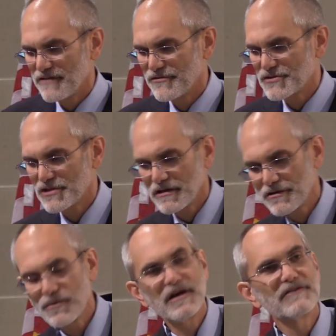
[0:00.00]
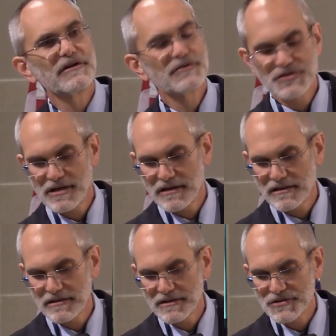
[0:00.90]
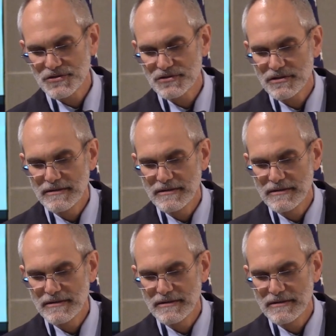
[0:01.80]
offer us another way of understanding this.